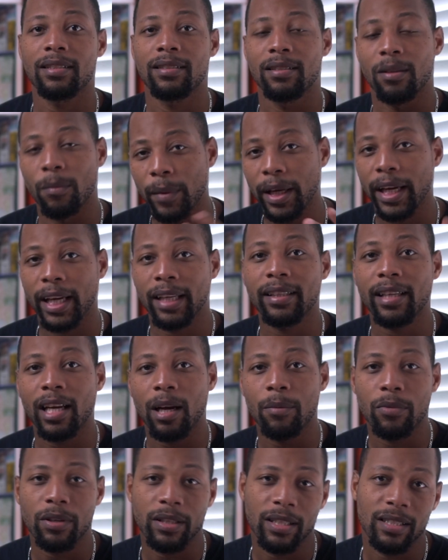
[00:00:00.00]
is the main
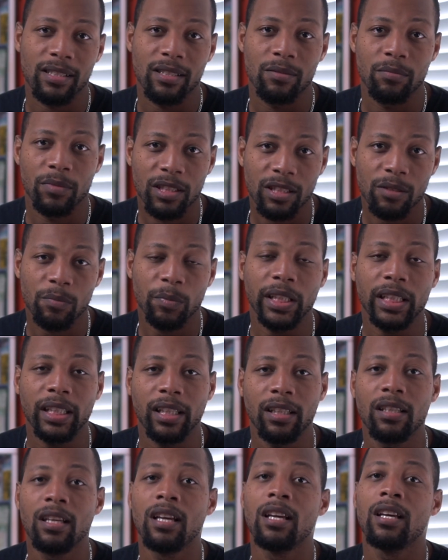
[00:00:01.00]
camera. This is me
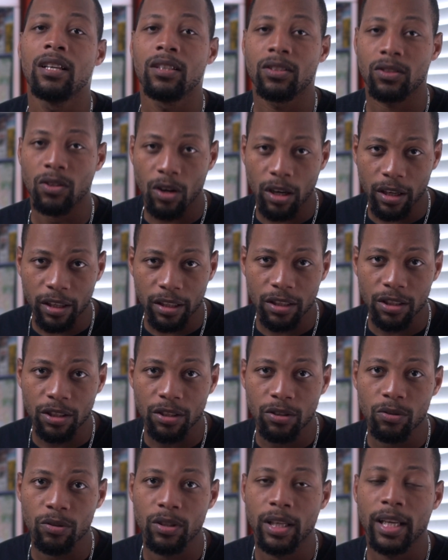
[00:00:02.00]
speaking, talking to
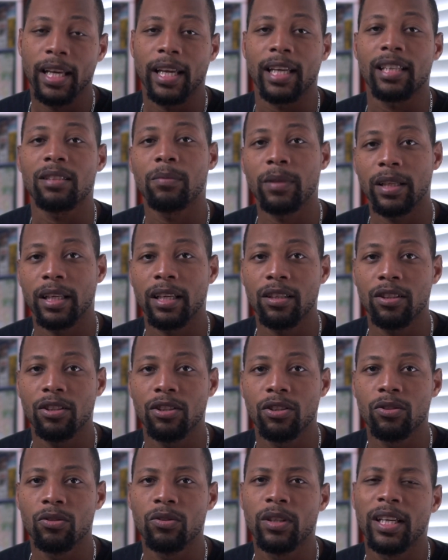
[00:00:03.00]
you, explaining to
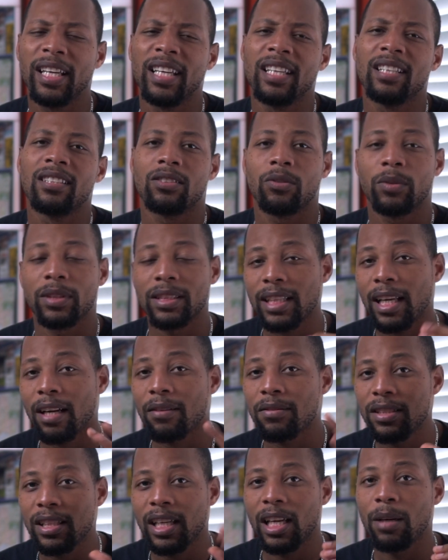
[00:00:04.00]
you. So instead
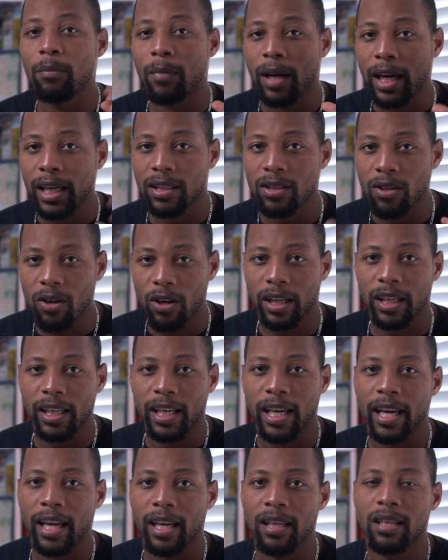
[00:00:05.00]
of seeing my talking
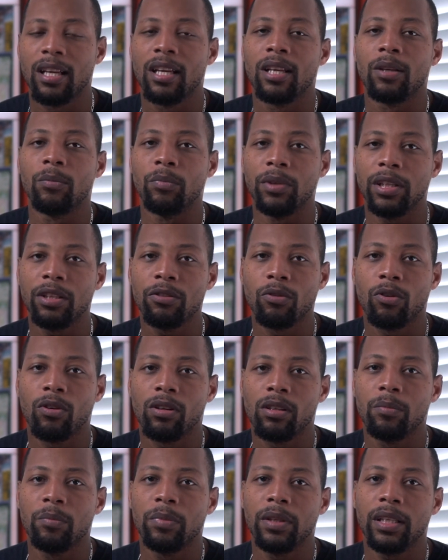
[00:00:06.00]
head, B-roll would